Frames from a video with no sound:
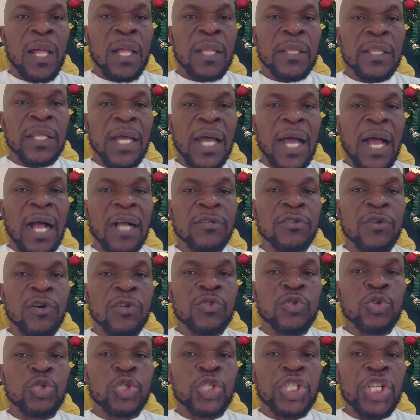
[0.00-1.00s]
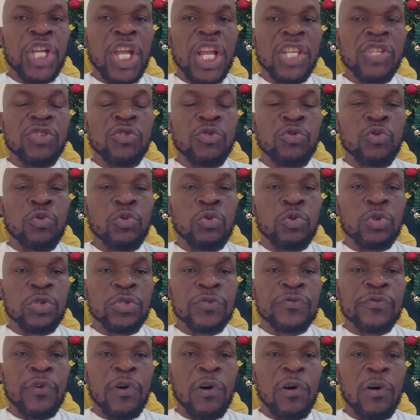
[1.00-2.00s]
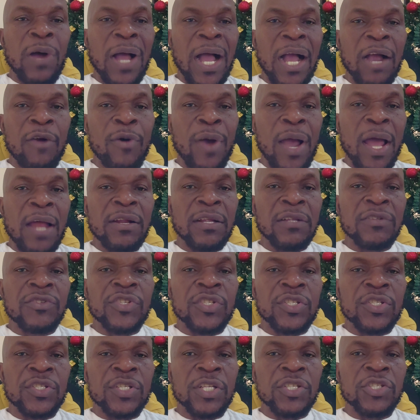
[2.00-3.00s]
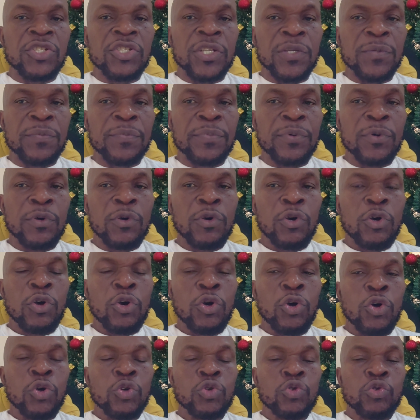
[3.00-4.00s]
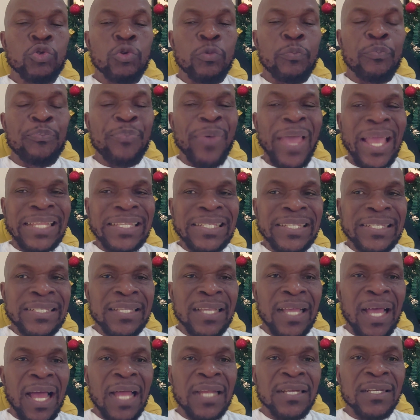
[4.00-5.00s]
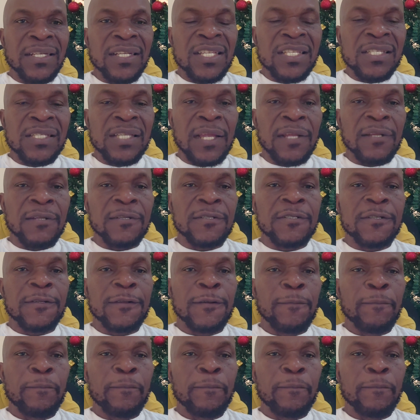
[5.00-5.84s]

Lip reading: The Act also changed the rules for acquiring citizenship through birth and descent.